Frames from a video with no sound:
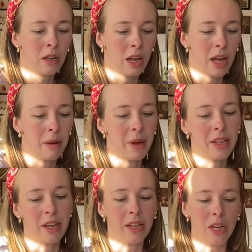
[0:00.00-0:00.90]
And
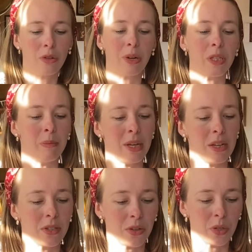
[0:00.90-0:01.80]
then each recipe
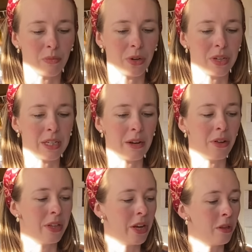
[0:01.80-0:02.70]
is also broken down on
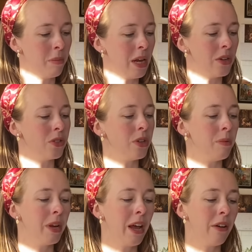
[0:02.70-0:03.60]
the other page. So you
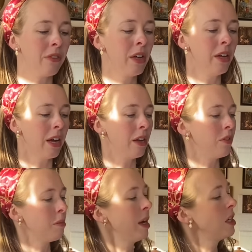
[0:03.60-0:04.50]
would have kind of your
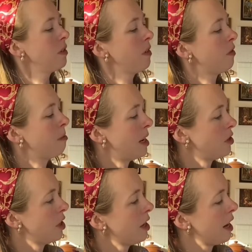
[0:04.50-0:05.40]
page of
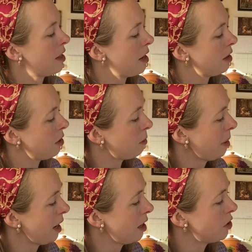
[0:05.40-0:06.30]
information and then your
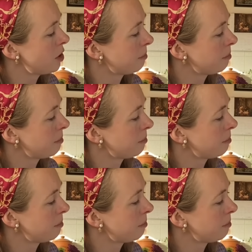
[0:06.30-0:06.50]
page